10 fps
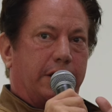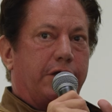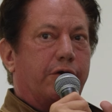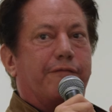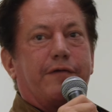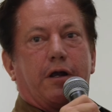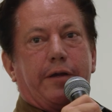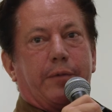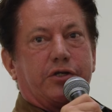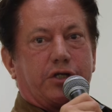You're
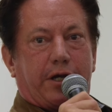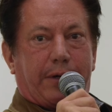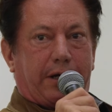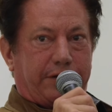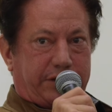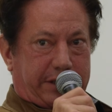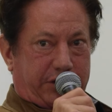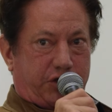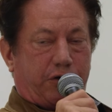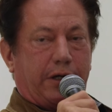very much come out of this
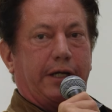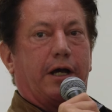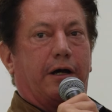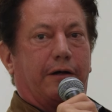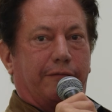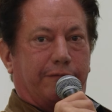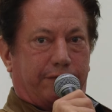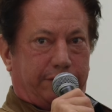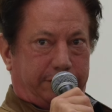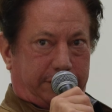history
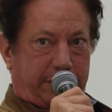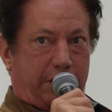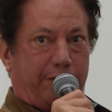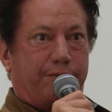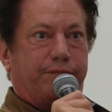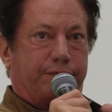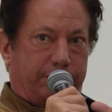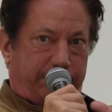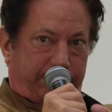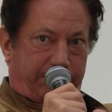of, you know,
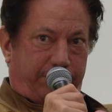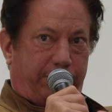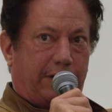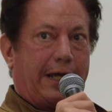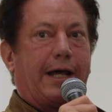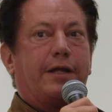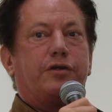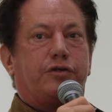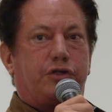flat,